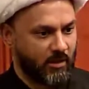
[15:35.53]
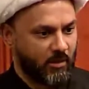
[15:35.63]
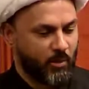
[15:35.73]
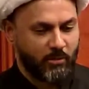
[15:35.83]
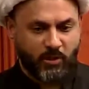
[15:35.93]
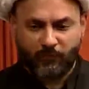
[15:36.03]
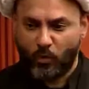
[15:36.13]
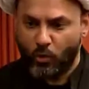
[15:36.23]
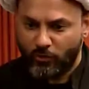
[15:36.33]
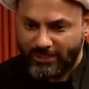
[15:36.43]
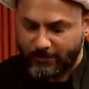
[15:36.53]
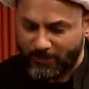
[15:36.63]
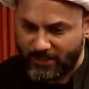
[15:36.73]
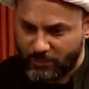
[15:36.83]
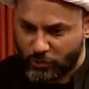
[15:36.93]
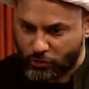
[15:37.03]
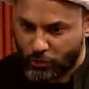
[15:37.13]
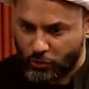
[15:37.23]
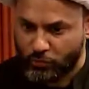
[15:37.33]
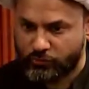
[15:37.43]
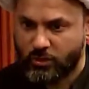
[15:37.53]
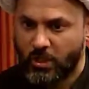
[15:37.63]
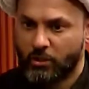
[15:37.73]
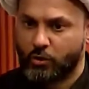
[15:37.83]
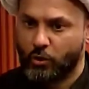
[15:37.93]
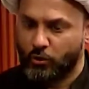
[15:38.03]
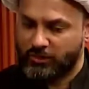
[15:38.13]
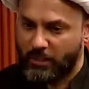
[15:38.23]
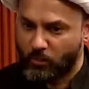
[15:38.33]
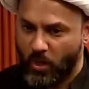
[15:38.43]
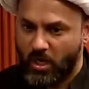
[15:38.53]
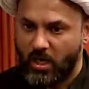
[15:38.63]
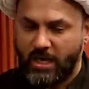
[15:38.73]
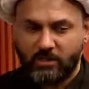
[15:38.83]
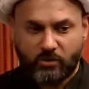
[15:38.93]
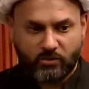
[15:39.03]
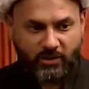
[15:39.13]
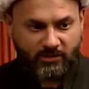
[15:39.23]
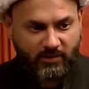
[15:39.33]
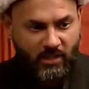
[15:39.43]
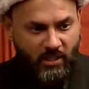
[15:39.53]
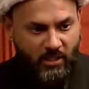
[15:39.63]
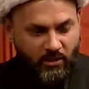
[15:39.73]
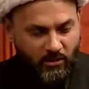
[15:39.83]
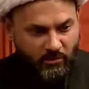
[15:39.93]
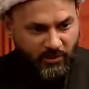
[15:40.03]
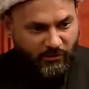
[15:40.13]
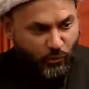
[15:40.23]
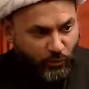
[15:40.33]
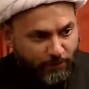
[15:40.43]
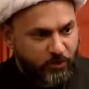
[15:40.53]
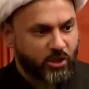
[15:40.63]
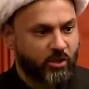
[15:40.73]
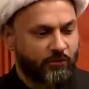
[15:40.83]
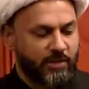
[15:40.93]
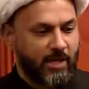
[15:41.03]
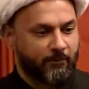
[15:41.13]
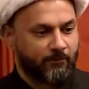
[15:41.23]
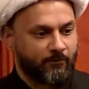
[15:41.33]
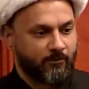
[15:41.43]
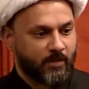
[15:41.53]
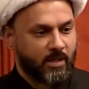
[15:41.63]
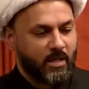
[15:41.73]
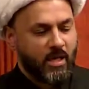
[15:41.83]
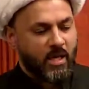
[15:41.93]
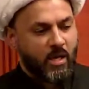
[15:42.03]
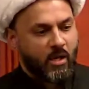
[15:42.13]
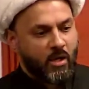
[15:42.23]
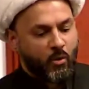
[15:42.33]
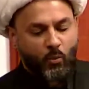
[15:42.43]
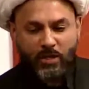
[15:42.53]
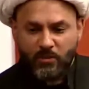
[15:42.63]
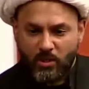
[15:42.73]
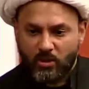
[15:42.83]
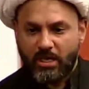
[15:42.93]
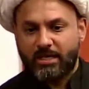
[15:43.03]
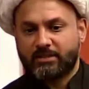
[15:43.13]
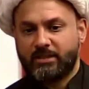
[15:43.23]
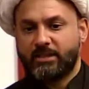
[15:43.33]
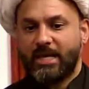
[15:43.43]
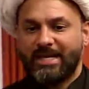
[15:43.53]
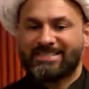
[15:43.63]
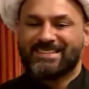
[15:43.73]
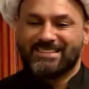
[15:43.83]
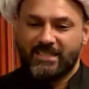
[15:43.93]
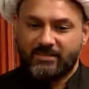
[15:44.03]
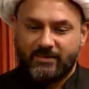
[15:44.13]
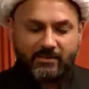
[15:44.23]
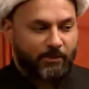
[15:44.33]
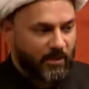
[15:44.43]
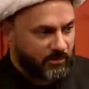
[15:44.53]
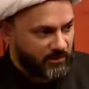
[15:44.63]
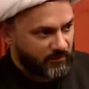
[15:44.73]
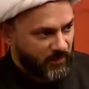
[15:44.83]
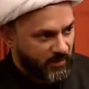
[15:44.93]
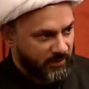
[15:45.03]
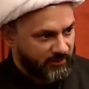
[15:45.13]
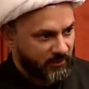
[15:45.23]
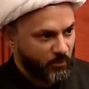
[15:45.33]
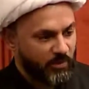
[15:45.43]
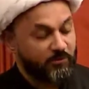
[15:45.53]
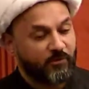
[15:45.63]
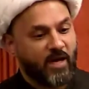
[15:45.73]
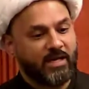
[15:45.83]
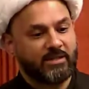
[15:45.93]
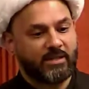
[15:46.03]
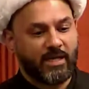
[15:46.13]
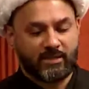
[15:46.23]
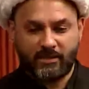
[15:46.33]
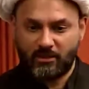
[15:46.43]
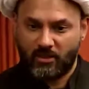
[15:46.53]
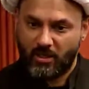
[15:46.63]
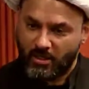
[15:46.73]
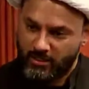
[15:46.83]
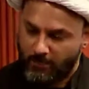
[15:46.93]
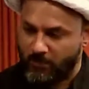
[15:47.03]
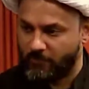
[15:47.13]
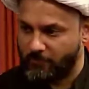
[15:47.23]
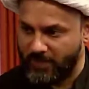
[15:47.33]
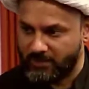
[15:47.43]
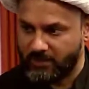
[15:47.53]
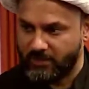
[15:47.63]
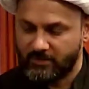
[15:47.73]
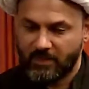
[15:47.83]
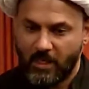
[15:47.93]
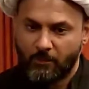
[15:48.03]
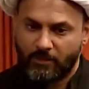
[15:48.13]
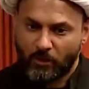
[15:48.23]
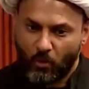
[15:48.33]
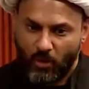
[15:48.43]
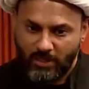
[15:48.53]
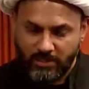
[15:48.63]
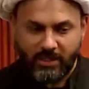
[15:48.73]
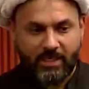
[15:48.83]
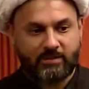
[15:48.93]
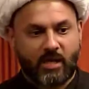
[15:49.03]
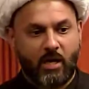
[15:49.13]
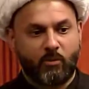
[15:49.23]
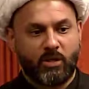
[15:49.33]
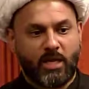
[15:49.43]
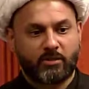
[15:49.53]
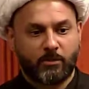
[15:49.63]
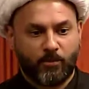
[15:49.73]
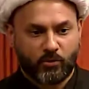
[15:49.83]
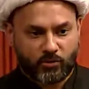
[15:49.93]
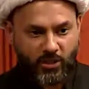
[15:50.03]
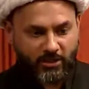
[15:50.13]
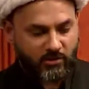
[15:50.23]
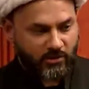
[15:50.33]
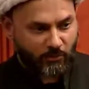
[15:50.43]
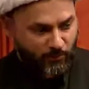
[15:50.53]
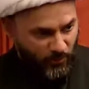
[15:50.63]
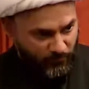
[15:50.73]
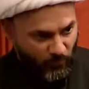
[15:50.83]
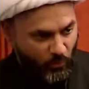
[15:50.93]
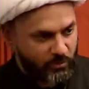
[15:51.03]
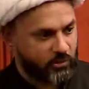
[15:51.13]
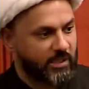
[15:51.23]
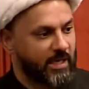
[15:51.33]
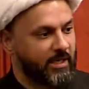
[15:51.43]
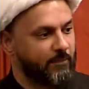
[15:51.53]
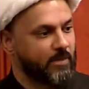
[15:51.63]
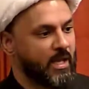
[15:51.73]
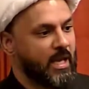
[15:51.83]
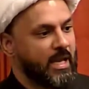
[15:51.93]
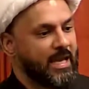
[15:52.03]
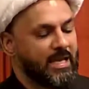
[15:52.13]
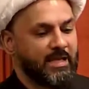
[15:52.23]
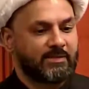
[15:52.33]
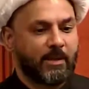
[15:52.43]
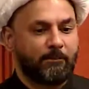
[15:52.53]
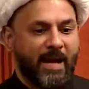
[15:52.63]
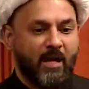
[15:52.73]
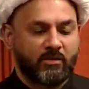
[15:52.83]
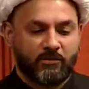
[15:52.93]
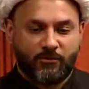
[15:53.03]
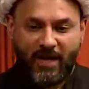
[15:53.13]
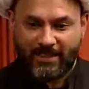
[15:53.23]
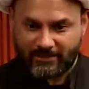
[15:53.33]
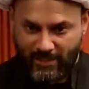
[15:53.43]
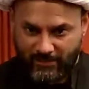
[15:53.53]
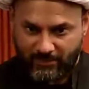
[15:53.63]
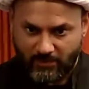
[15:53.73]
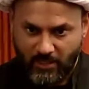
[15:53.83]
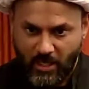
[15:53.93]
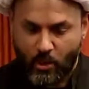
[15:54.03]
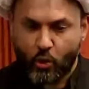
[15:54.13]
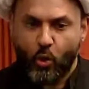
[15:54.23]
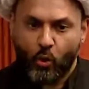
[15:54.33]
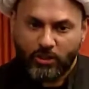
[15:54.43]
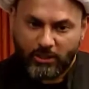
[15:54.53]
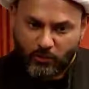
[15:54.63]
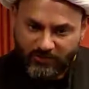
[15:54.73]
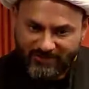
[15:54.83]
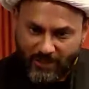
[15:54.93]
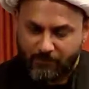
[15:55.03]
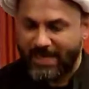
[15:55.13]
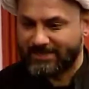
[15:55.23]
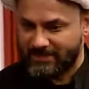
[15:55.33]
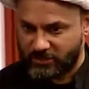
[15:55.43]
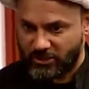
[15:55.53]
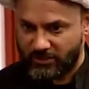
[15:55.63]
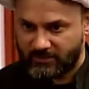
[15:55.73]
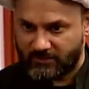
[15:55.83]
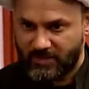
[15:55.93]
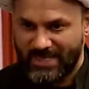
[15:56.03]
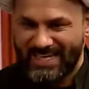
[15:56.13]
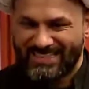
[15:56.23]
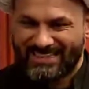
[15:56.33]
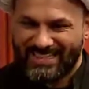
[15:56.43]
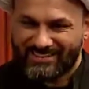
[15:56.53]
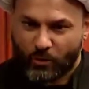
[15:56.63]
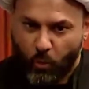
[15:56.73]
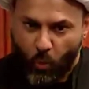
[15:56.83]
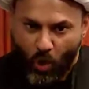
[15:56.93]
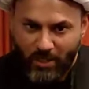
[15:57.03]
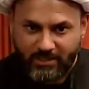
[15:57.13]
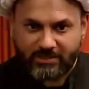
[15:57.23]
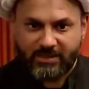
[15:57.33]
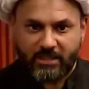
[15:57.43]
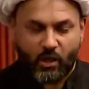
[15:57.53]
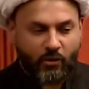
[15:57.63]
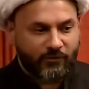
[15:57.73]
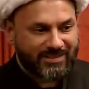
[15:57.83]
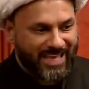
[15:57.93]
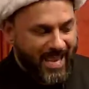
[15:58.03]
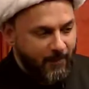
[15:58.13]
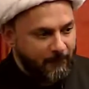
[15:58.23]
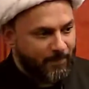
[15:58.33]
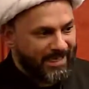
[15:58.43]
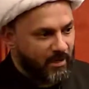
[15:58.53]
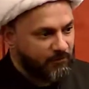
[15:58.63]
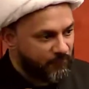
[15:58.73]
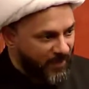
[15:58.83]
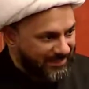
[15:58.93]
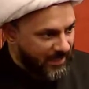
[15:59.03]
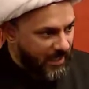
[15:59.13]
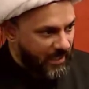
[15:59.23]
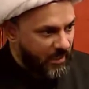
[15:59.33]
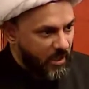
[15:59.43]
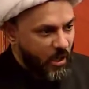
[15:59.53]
when we have already been introduced to who they were and to this description of them? When we look at the exegesis about this verse, we find that there are a number of opinions, but the one that I would like to put forward today is about the fact that, according to some exegetes, this quality of them being Fatah